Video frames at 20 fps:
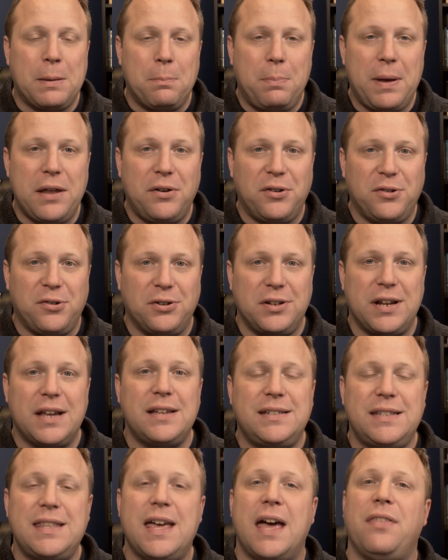that competitor
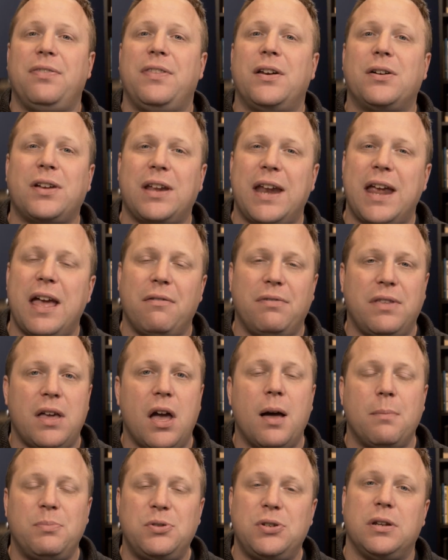does that, they're going to have
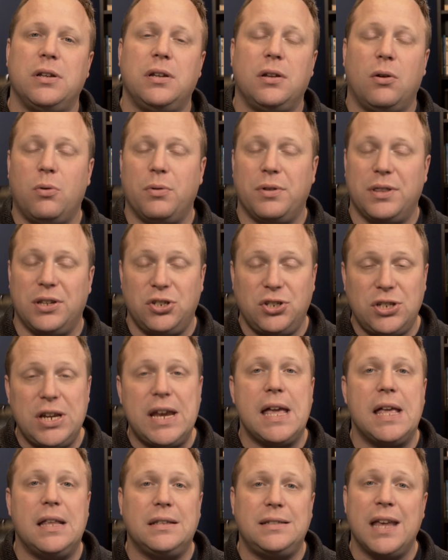the option or the
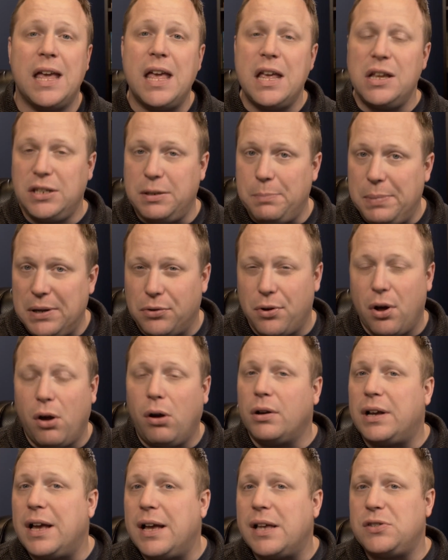chance to build
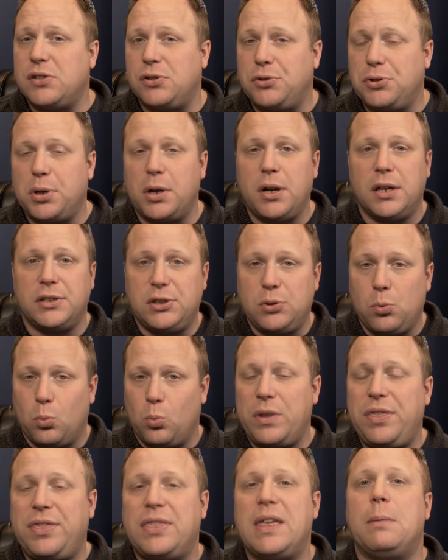all kinds of trust
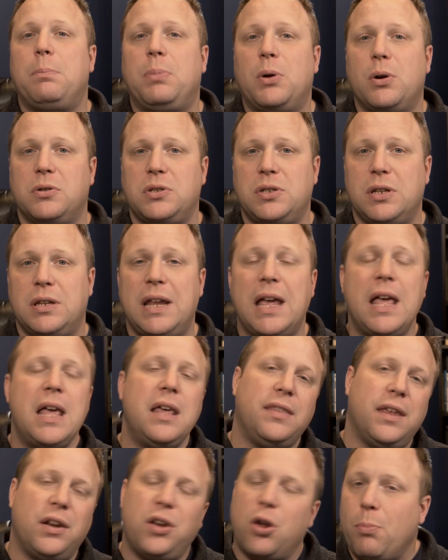with that person
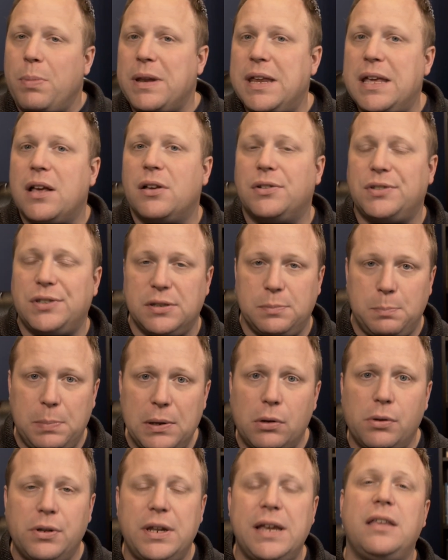that nobody else is
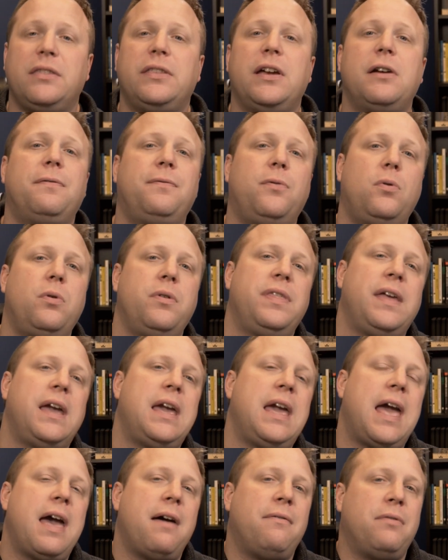building. Therefore,
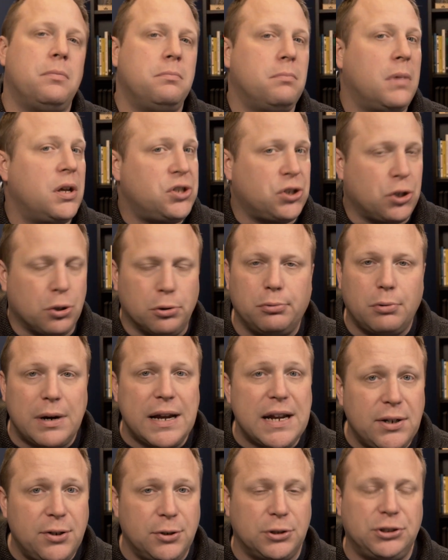they have a much
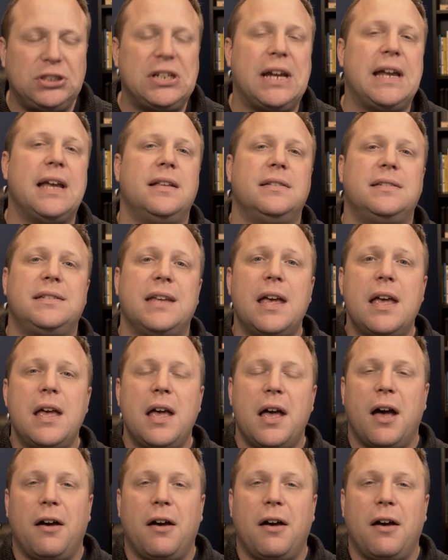greater chance